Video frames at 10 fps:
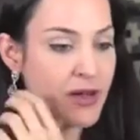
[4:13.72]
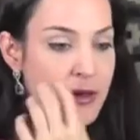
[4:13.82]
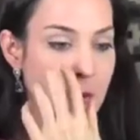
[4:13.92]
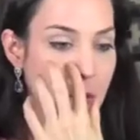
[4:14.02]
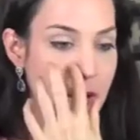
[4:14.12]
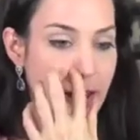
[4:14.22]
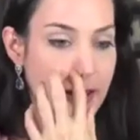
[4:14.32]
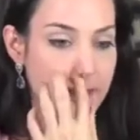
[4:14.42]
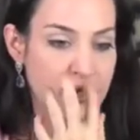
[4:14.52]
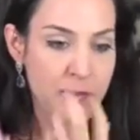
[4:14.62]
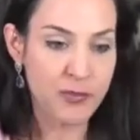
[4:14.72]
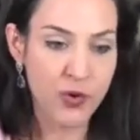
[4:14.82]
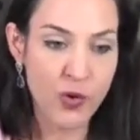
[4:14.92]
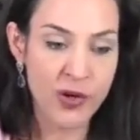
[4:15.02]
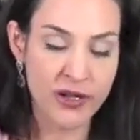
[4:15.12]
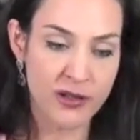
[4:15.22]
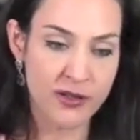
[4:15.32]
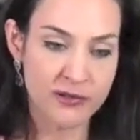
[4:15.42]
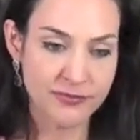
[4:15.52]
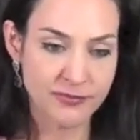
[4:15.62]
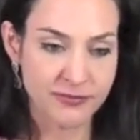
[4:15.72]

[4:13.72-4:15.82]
I don't want to have an employer.